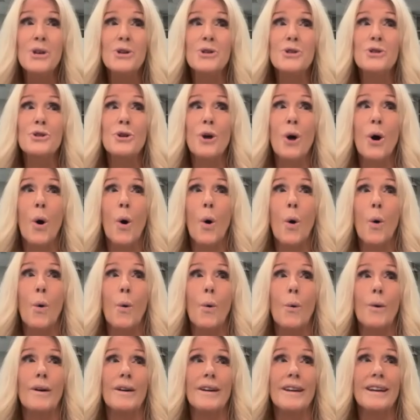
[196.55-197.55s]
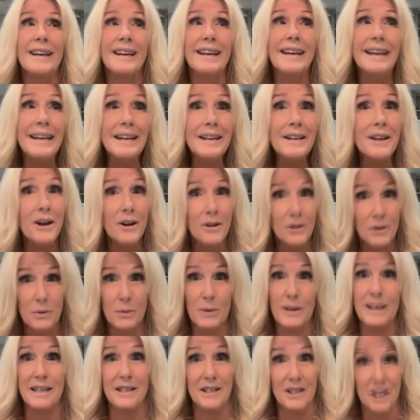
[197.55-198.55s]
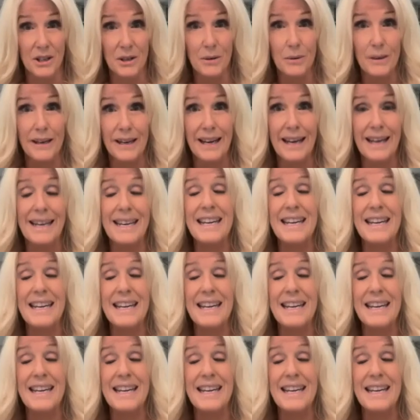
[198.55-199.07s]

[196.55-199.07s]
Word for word: So he knows what he's doing,